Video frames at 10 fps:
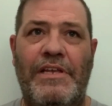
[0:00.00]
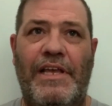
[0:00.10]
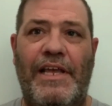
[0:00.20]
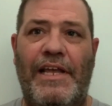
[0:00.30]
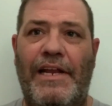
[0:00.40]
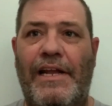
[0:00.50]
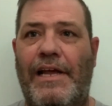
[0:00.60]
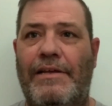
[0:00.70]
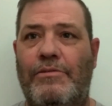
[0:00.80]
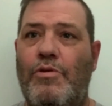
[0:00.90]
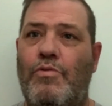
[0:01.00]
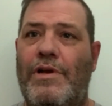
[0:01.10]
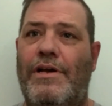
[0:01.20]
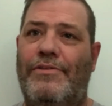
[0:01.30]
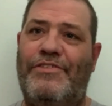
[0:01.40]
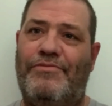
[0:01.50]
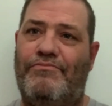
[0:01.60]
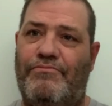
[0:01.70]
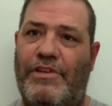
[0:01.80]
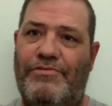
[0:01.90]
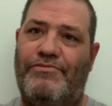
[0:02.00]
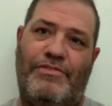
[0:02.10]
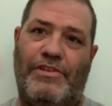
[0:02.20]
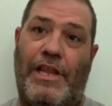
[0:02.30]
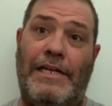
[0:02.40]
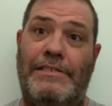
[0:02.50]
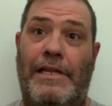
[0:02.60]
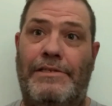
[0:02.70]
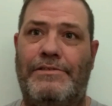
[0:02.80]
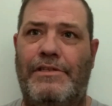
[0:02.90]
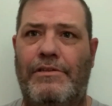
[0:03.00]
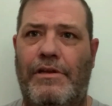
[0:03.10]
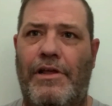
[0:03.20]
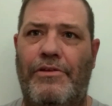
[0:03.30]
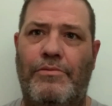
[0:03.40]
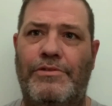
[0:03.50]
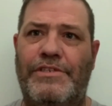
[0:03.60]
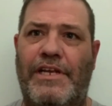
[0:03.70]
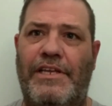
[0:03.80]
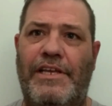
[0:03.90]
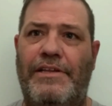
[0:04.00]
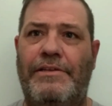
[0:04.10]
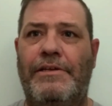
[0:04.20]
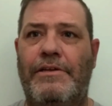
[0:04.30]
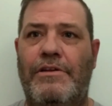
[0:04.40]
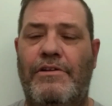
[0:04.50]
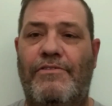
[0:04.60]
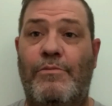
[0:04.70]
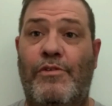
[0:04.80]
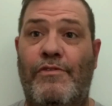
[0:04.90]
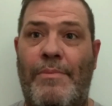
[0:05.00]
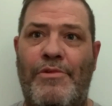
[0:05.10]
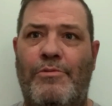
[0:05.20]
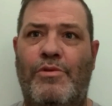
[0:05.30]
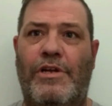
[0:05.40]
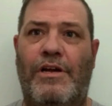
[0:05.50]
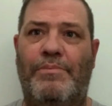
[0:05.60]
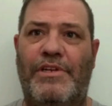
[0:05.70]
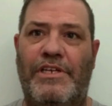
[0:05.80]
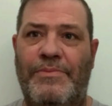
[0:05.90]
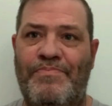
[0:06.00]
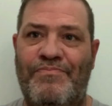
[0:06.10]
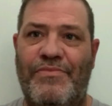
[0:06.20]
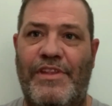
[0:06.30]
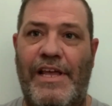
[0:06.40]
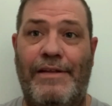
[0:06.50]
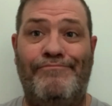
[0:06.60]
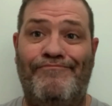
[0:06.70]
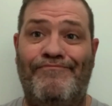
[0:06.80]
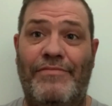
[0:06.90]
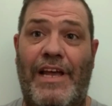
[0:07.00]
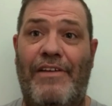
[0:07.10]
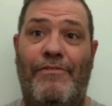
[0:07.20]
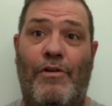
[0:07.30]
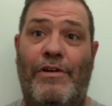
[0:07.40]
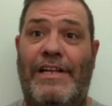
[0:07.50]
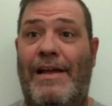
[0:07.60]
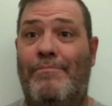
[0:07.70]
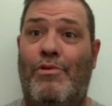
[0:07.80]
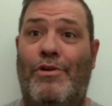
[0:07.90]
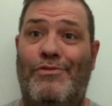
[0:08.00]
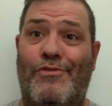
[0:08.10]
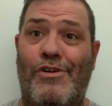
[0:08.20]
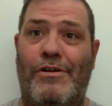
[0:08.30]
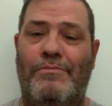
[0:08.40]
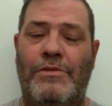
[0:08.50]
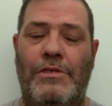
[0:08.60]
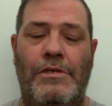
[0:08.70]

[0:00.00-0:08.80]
And oh well, this is a lot less than the other ones I could get from a reputable company that I've already gotten parts from.